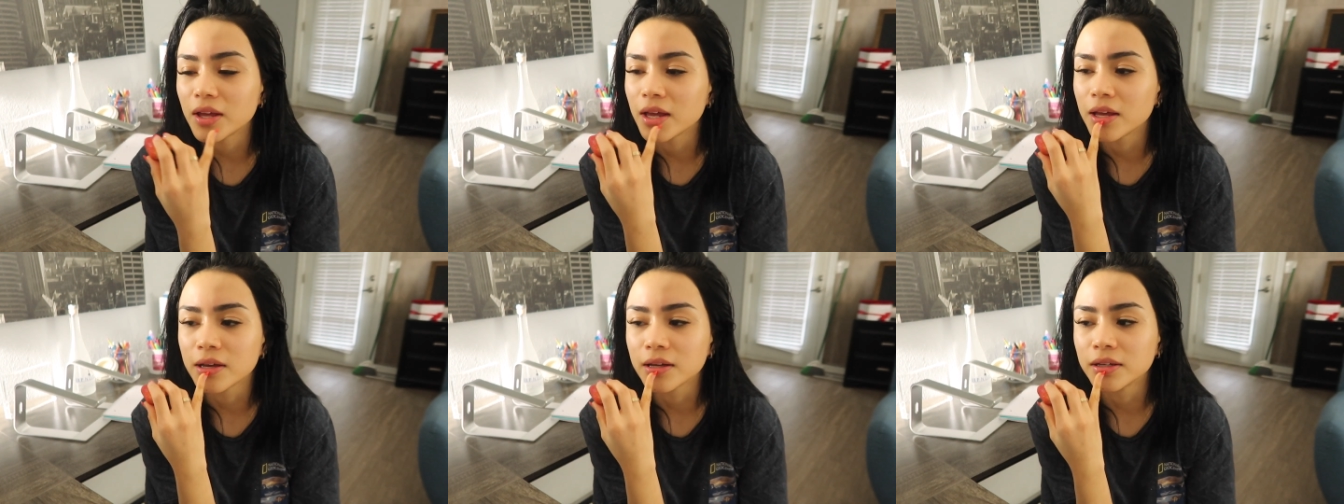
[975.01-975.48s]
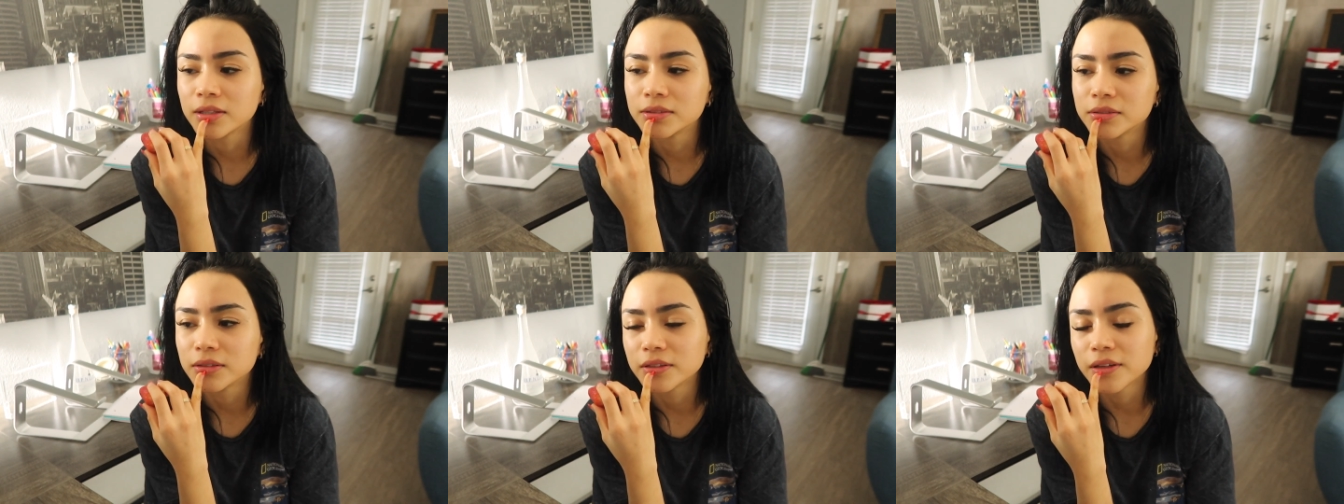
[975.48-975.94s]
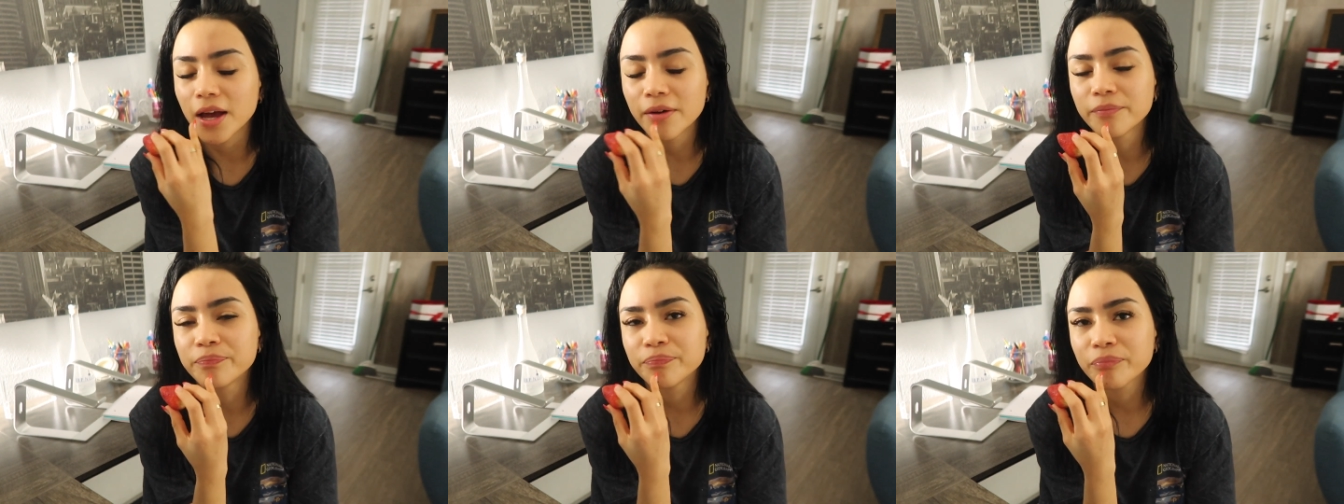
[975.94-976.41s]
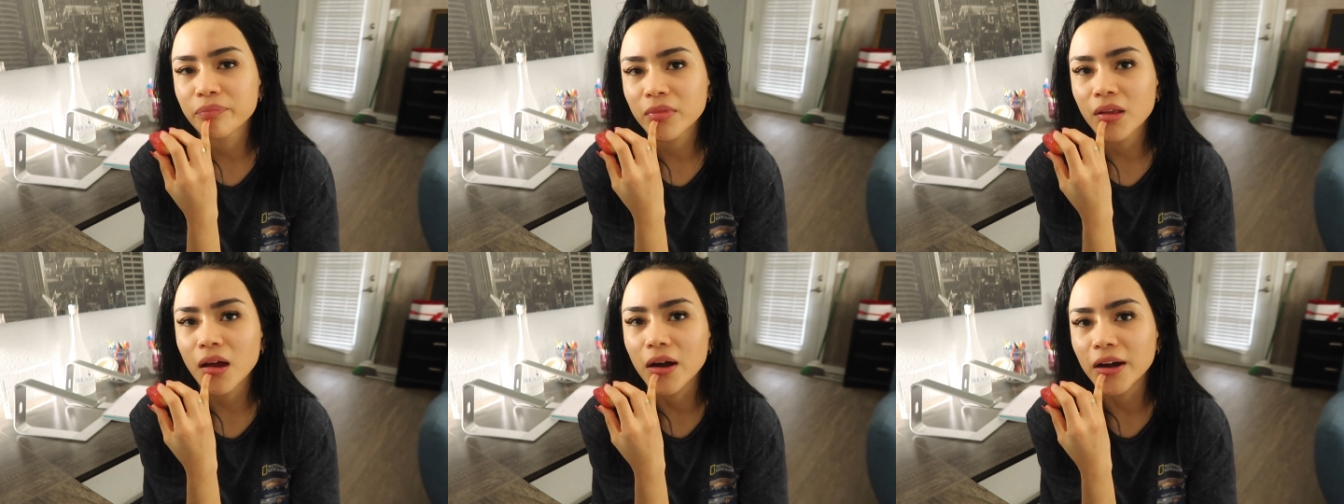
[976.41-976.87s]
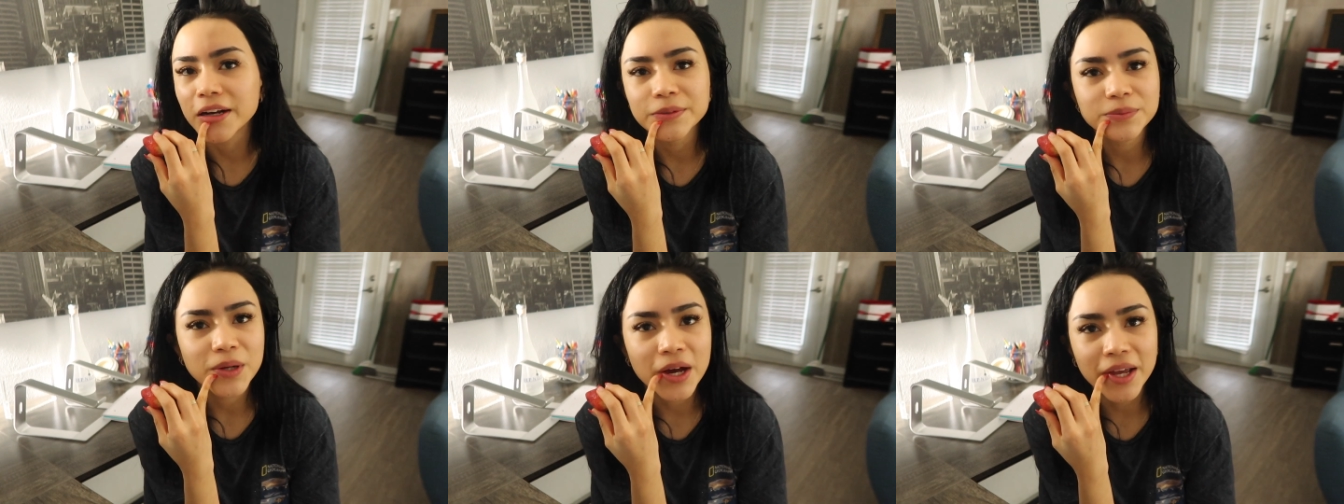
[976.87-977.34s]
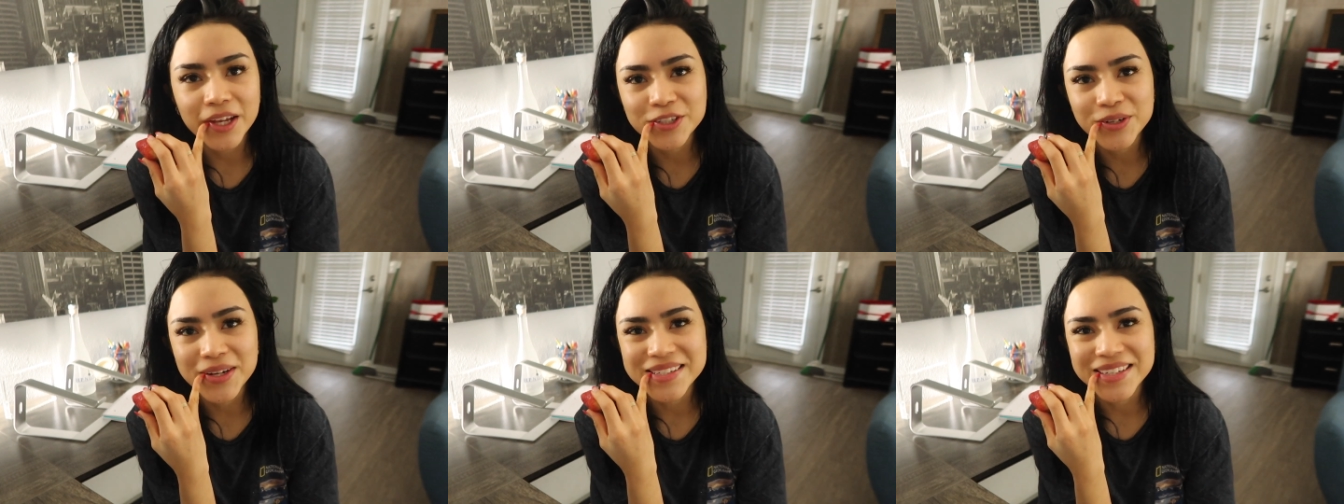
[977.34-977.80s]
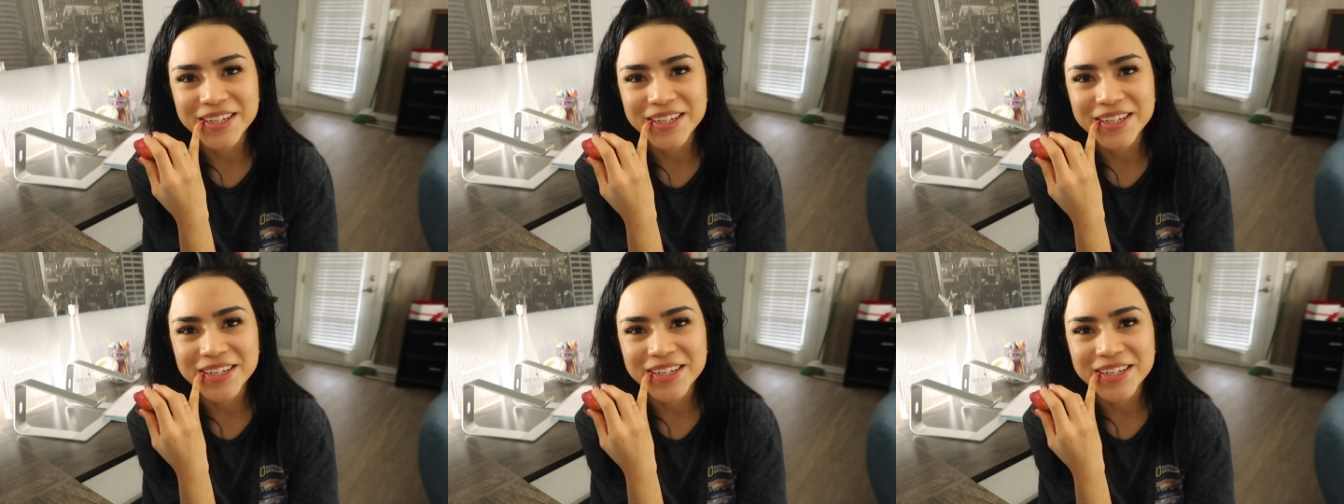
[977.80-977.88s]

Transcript: and yeah. All right, I'll catch you guys